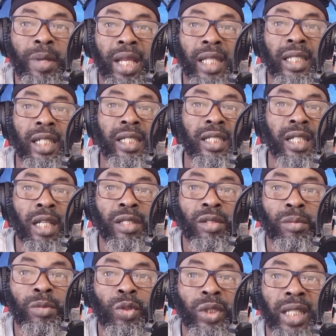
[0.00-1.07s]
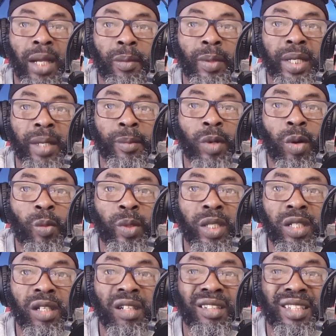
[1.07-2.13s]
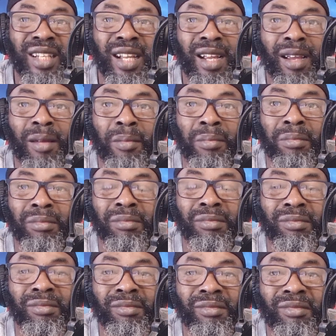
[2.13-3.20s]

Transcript: pay attention to more time when them come in certain